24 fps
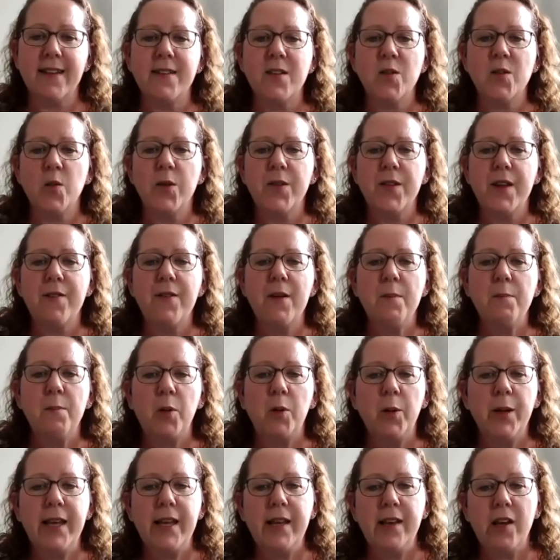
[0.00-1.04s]
to all their
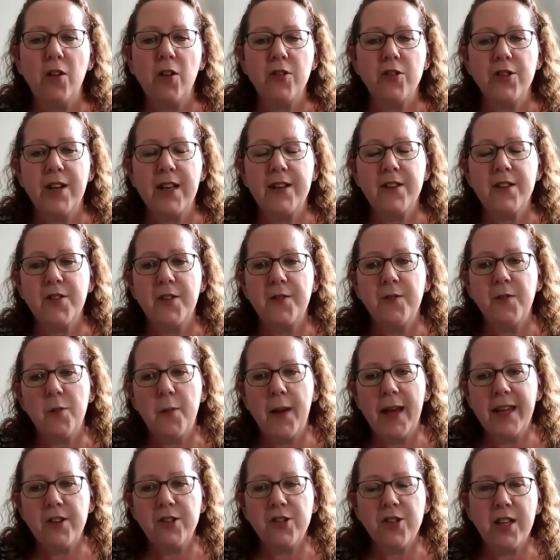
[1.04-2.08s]
employee contractor
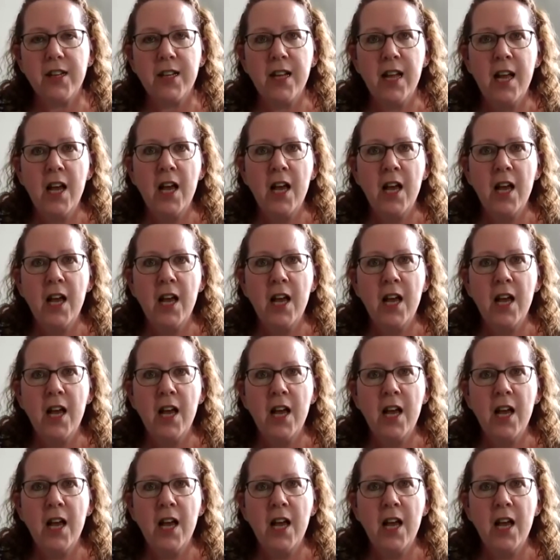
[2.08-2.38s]
information,